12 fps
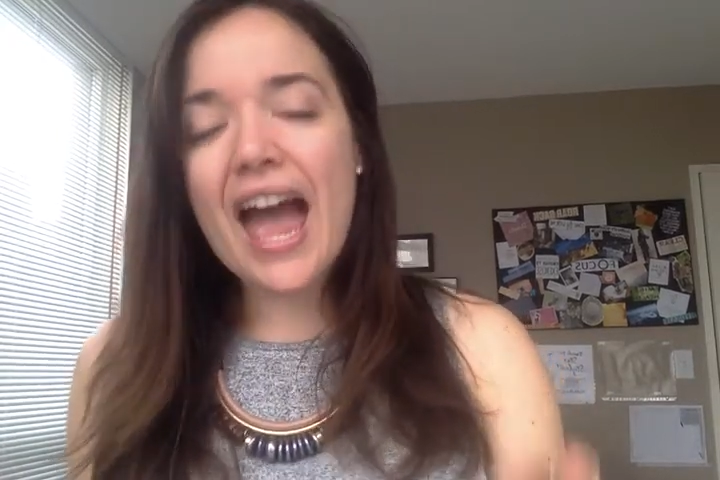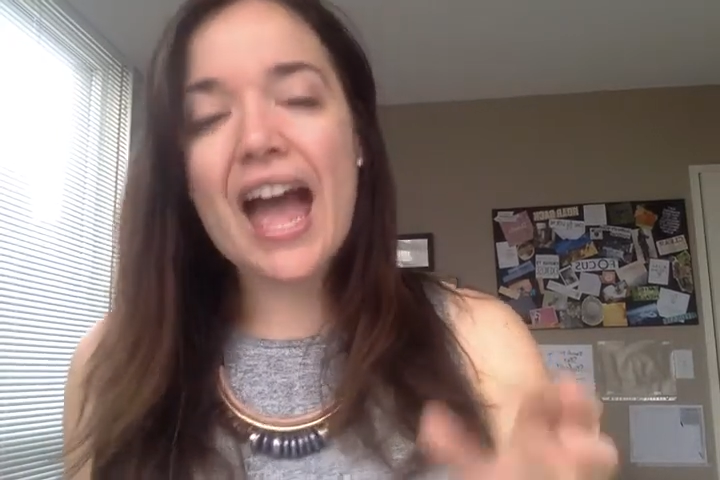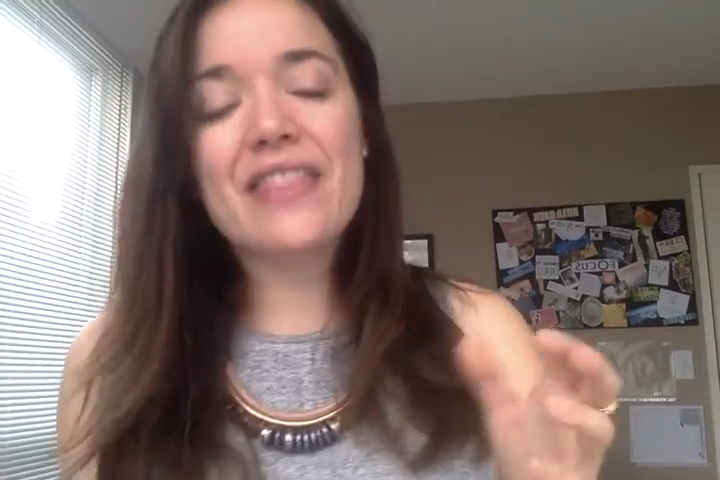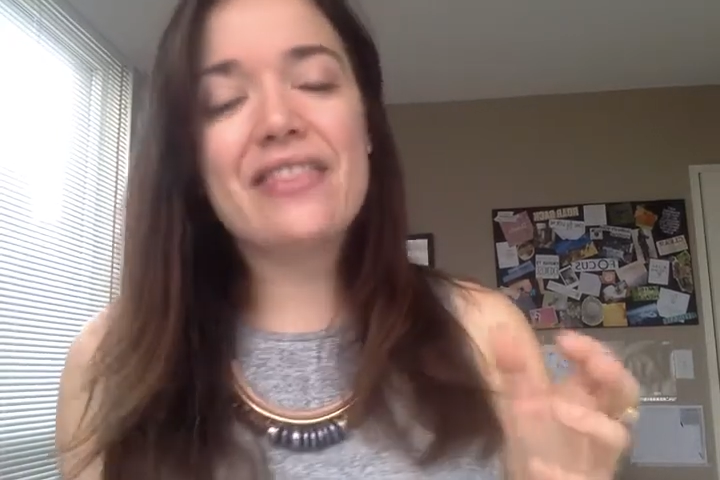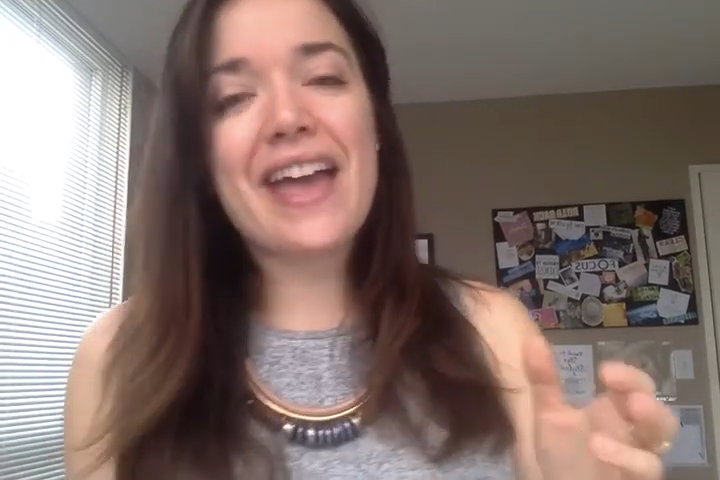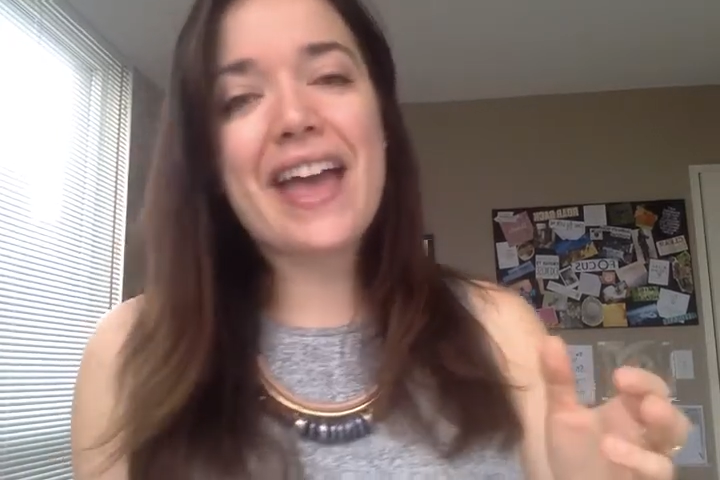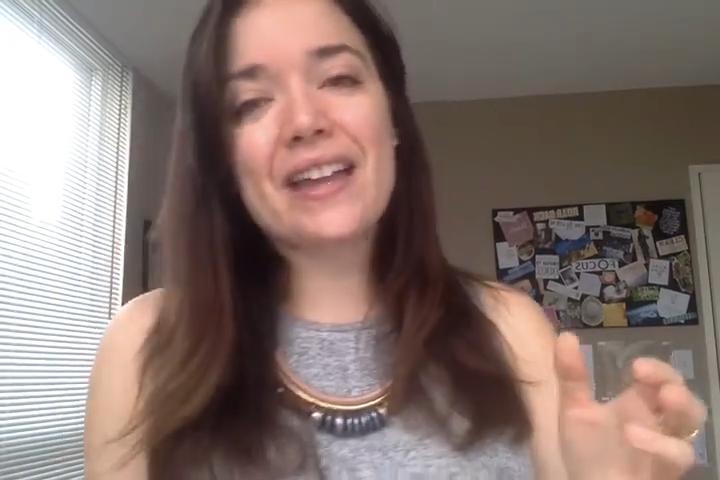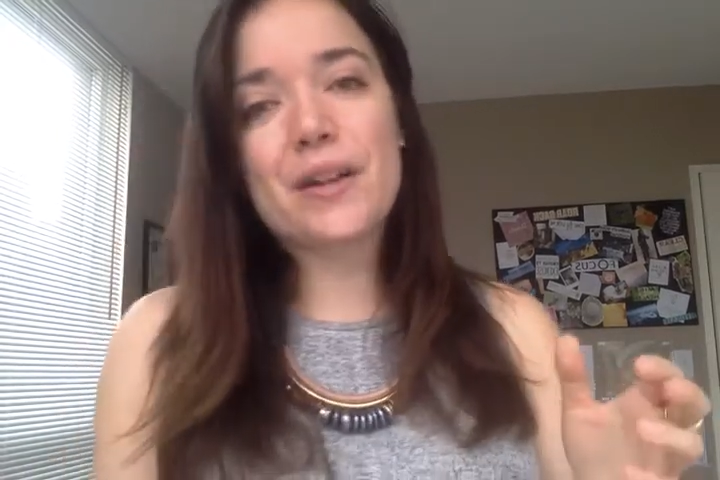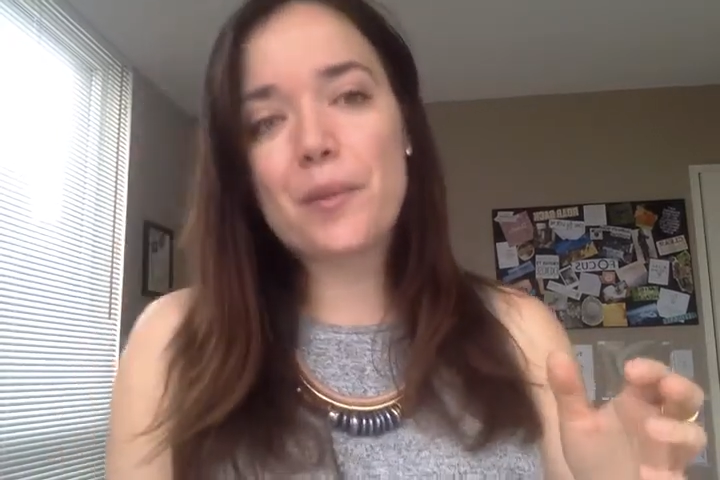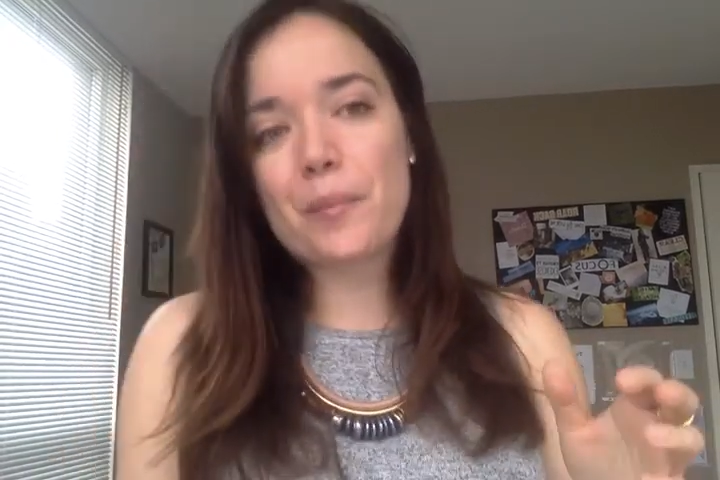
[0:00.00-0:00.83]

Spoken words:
And then